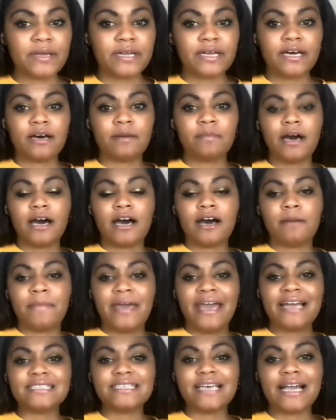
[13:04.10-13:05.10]
it up,
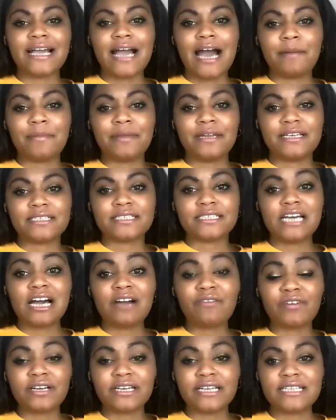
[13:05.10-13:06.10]
anti-communist
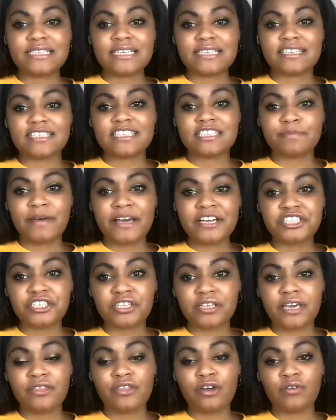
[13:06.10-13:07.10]
governance is
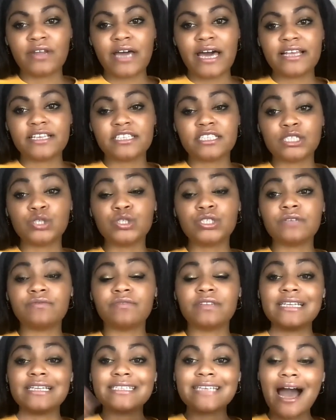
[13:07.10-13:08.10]
especially, though not
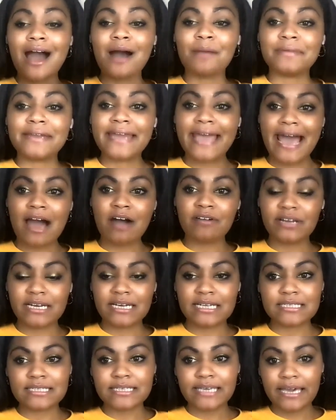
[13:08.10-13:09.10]
exclusively, top-down in
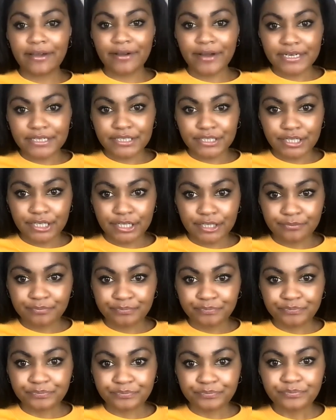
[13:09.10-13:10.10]
its character.
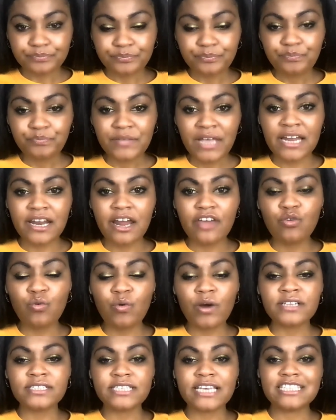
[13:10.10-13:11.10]
In other
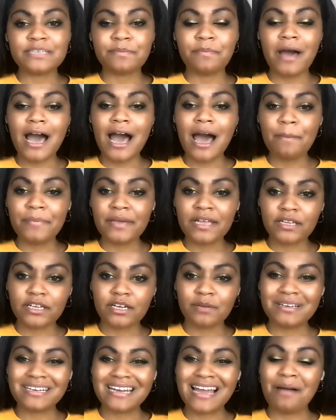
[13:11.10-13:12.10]
words, it's
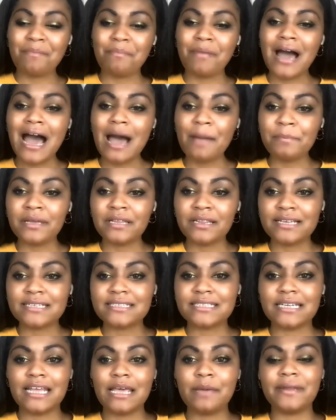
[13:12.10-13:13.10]
popular, but not
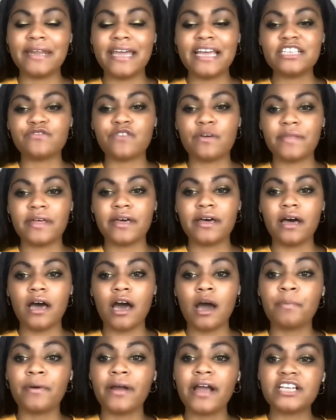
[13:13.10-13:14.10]
populist, and emanates from the
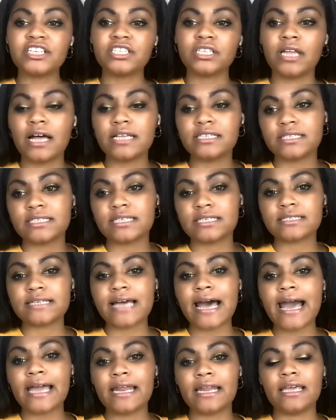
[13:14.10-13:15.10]
upper echelons of
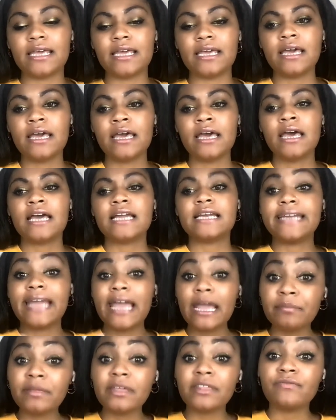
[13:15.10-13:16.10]
society,
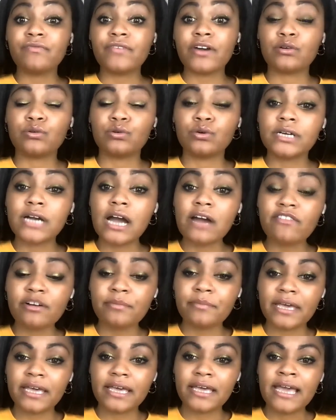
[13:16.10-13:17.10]
namely the federal
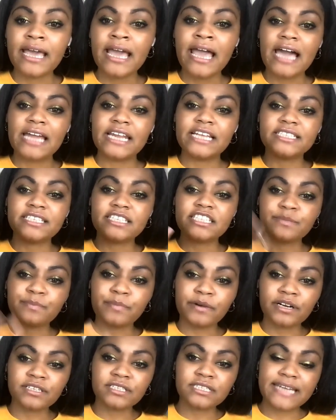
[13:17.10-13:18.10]
government, and is
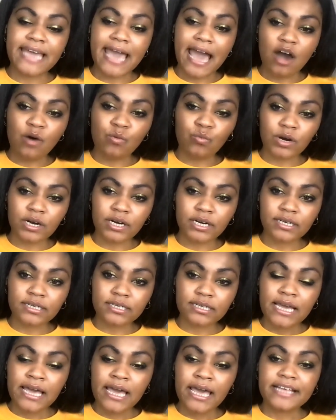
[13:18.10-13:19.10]
dispersed
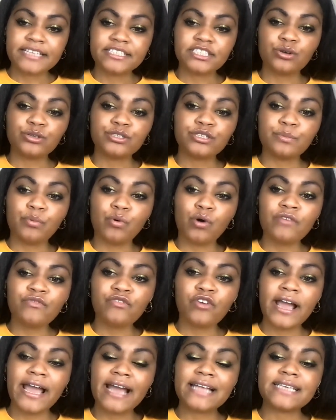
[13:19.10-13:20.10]
downward. And so support
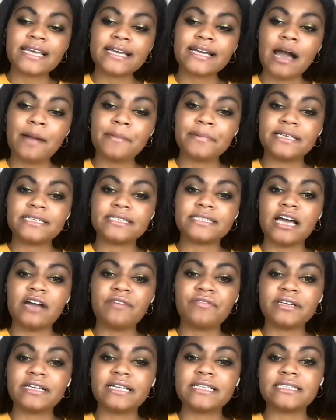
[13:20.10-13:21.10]
for anti-communist
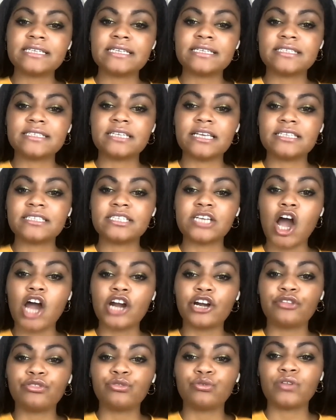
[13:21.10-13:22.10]
governance is
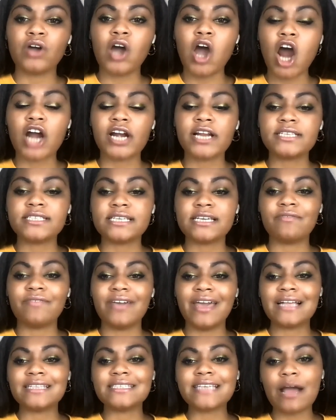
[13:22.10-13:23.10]
garnered through the harnessing of
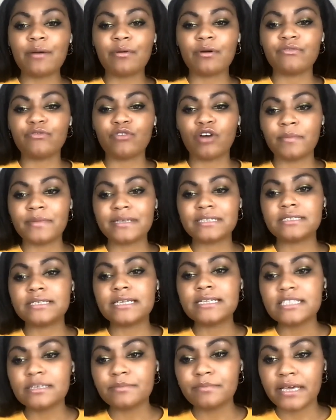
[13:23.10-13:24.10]
anti-reformist
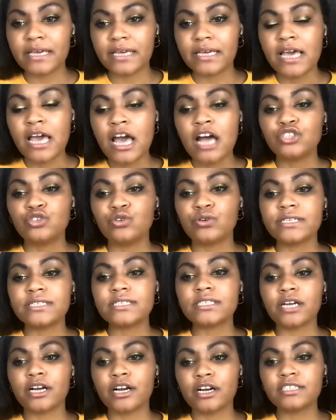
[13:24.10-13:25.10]
sentiment to
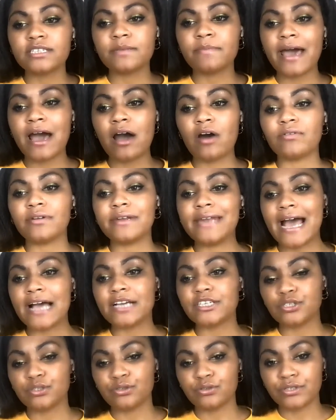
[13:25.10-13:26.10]
concerns about
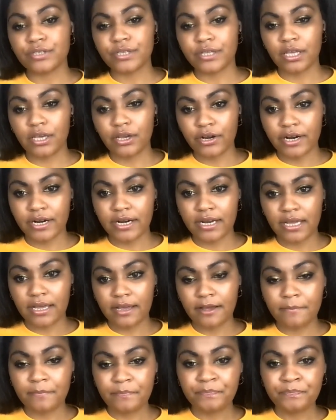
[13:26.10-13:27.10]
national
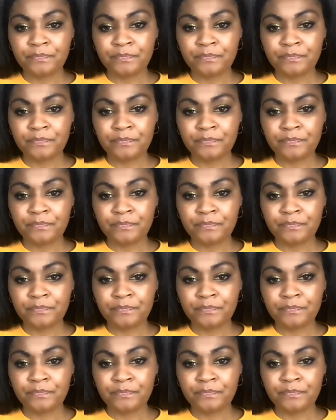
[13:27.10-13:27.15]
security.